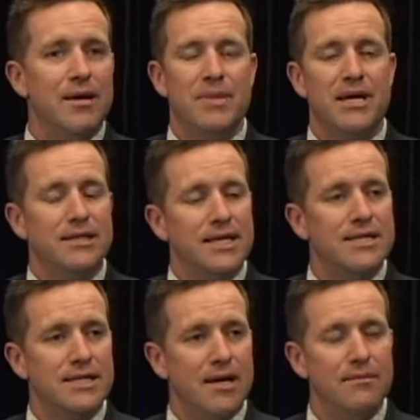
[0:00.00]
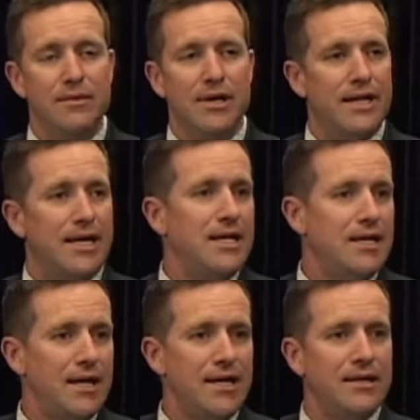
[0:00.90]
But it does come, like
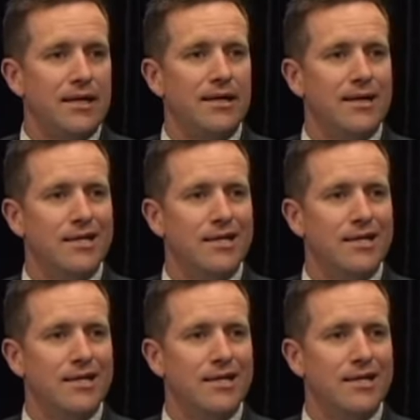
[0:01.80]
anything,